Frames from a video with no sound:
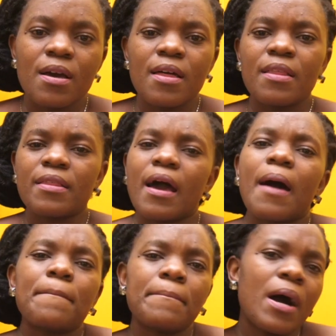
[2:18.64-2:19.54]
the
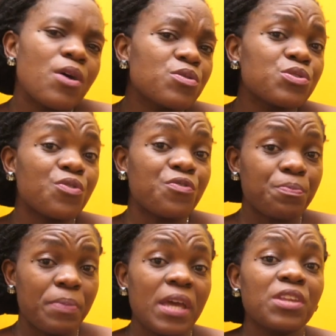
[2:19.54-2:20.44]
amount
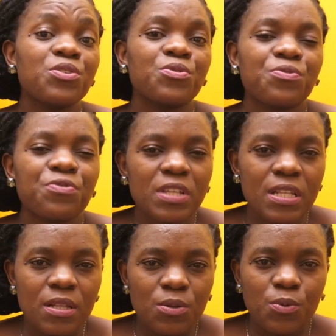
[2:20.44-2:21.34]
of pain you
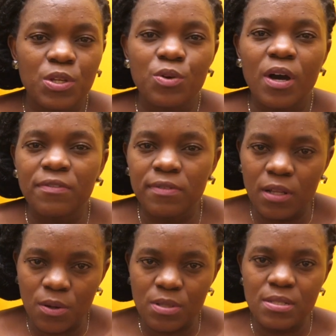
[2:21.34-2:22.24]
feel when you have
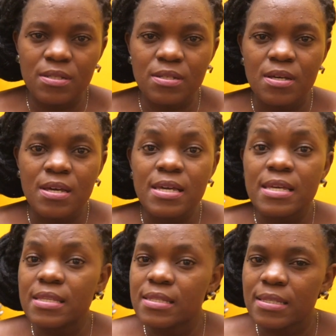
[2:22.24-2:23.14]
lost is the